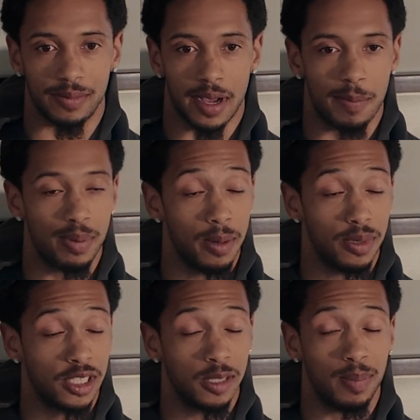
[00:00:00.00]
I pretty
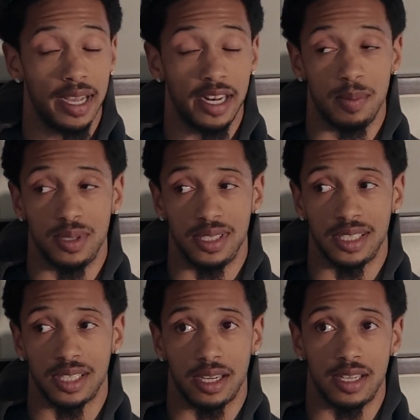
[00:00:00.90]
much just played any
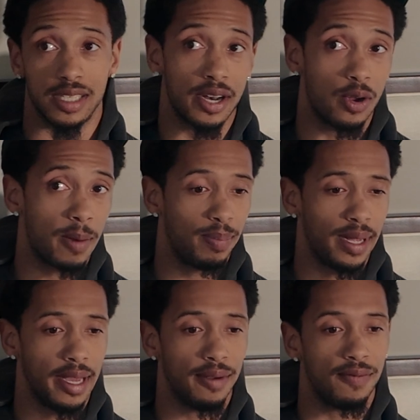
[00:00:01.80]
position because I know I
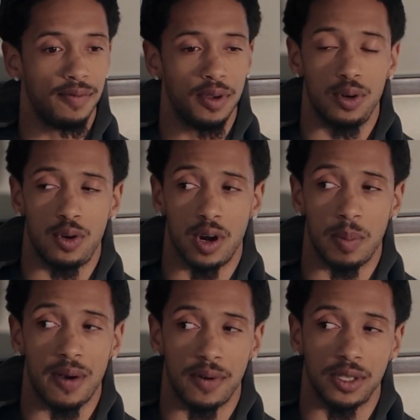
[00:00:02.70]
played field corner
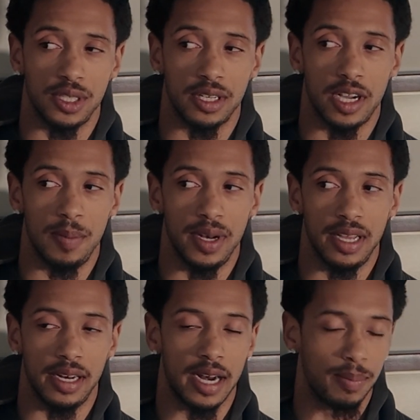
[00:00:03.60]
my first year coming
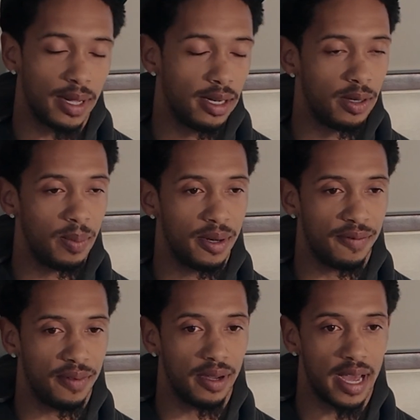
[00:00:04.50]
in, and I played a little bit of
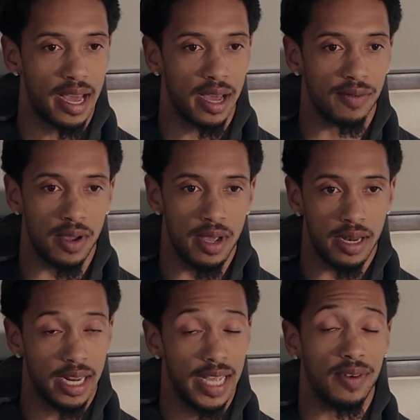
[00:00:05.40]
field half.
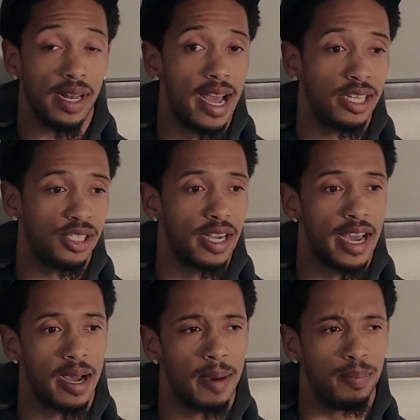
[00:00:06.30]
Then even last
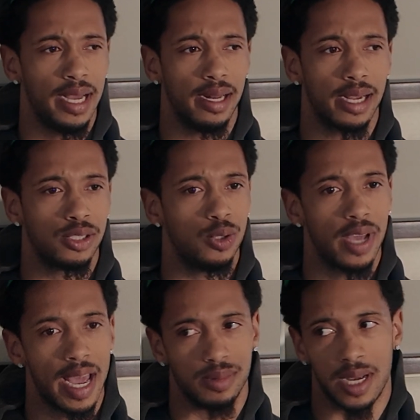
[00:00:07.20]
year, I played like 2
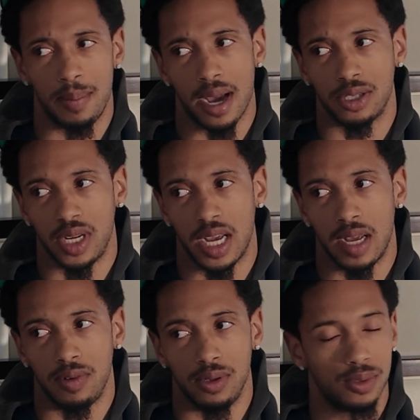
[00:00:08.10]
games at boundary
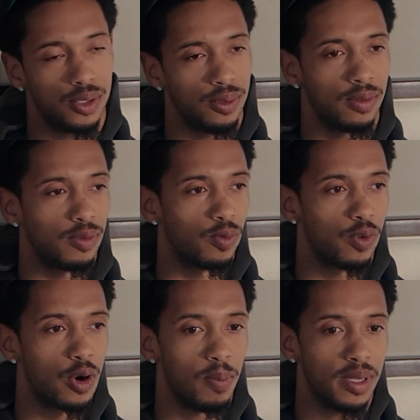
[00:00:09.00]
half due to
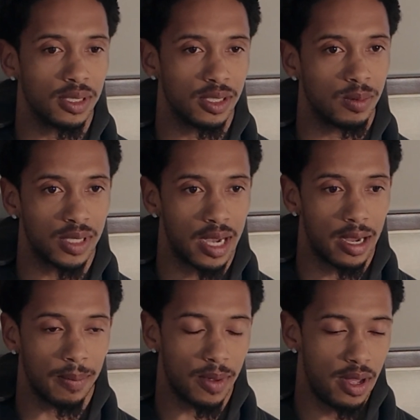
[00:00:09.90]
Rowe missing some
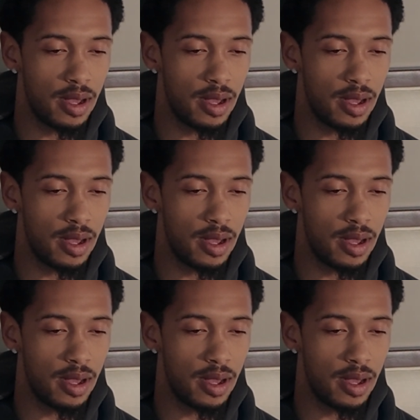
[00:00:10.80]
time.